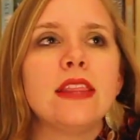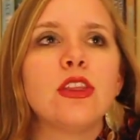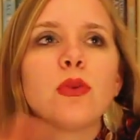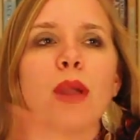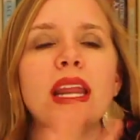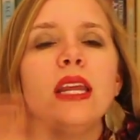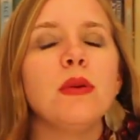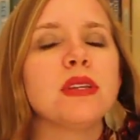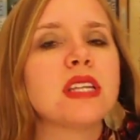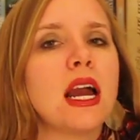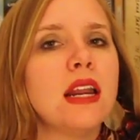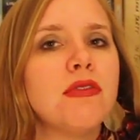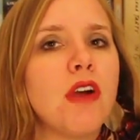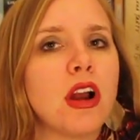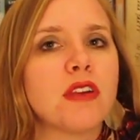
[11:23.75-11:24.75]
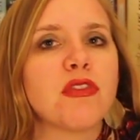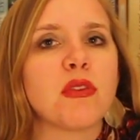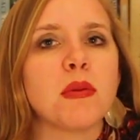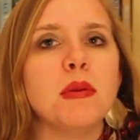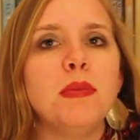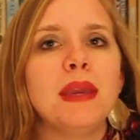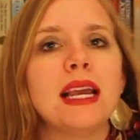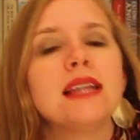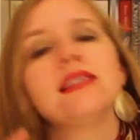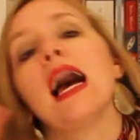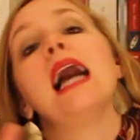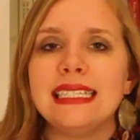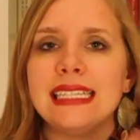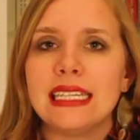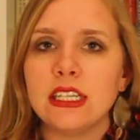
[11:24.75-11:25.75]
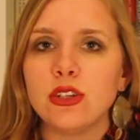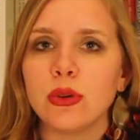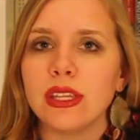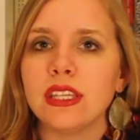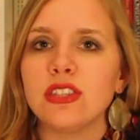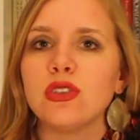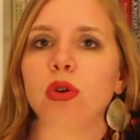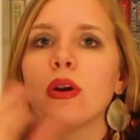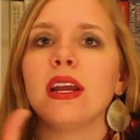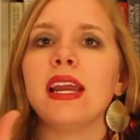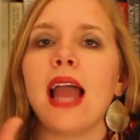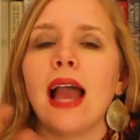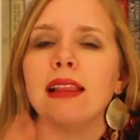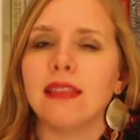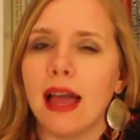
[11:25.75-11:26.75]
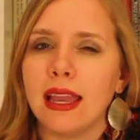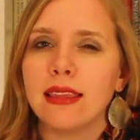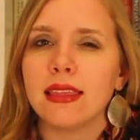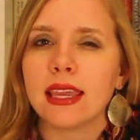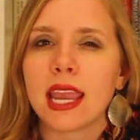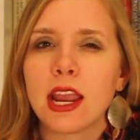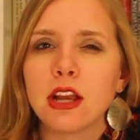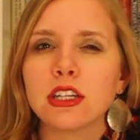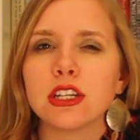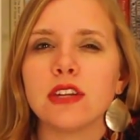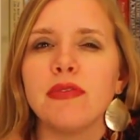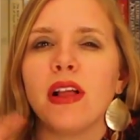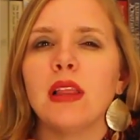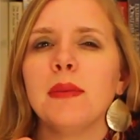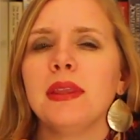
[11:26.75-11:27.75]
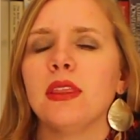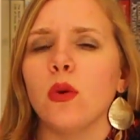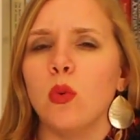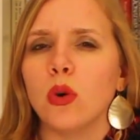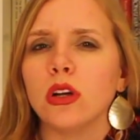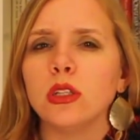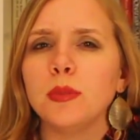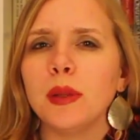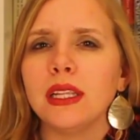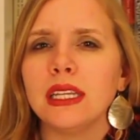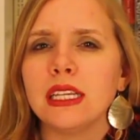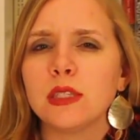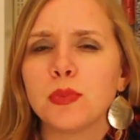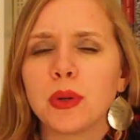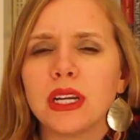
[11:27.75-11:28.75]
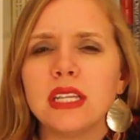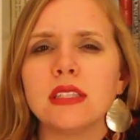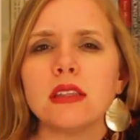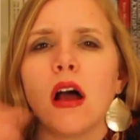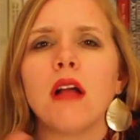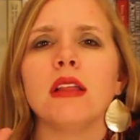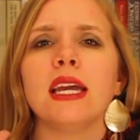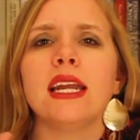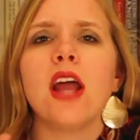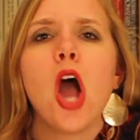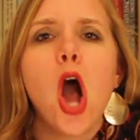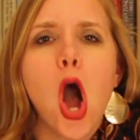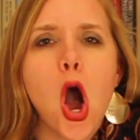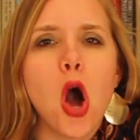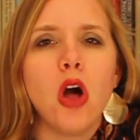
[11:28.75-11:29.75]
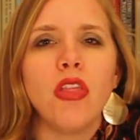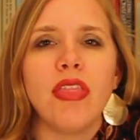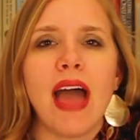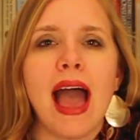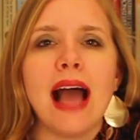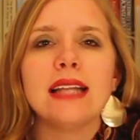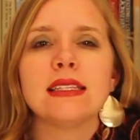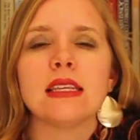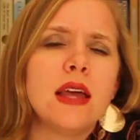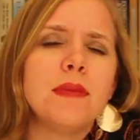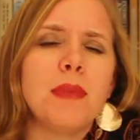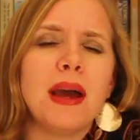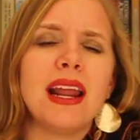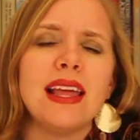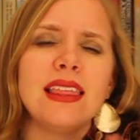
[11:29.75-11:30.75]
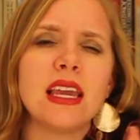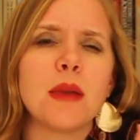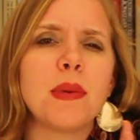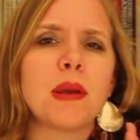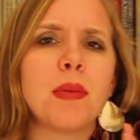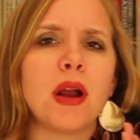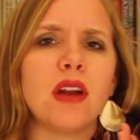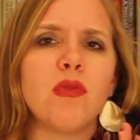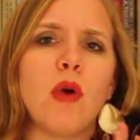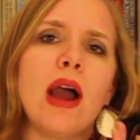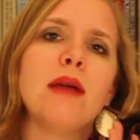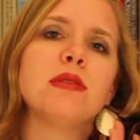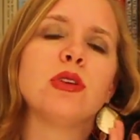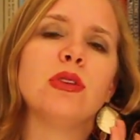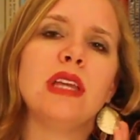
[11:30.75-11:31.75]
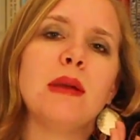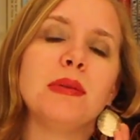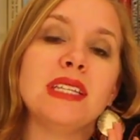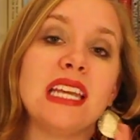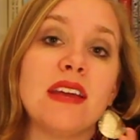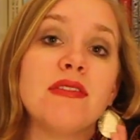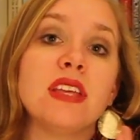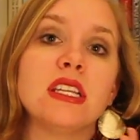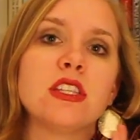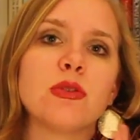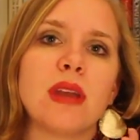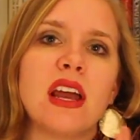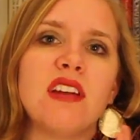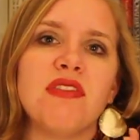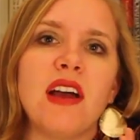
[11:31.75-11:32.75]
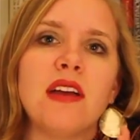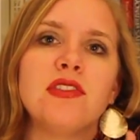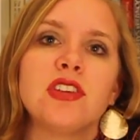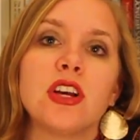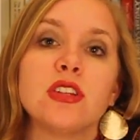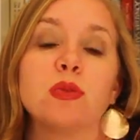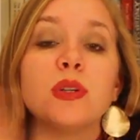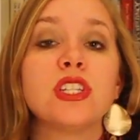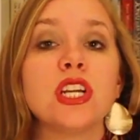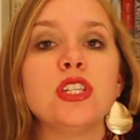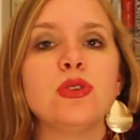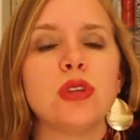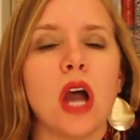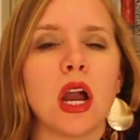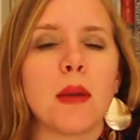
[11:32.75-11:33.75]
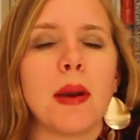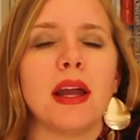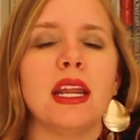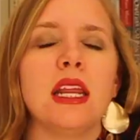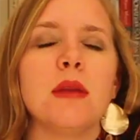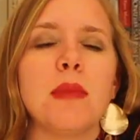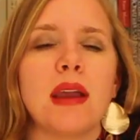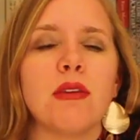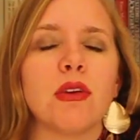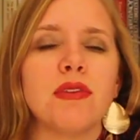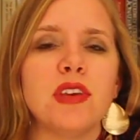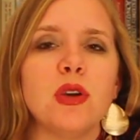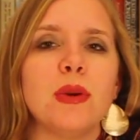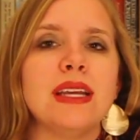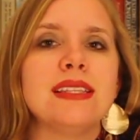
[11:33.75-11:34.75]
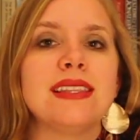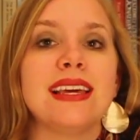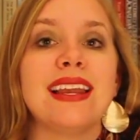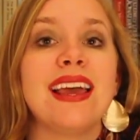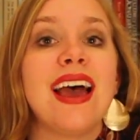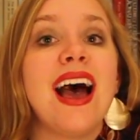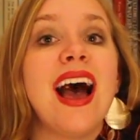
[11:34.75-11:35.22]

the rating was kind of hard for me because I did enjoy the story, I like the character development, the world building is pretty solid, all that. But I think a big part of why I was only able to give this 3 out of 5 stars, which I do talk about in my review, is that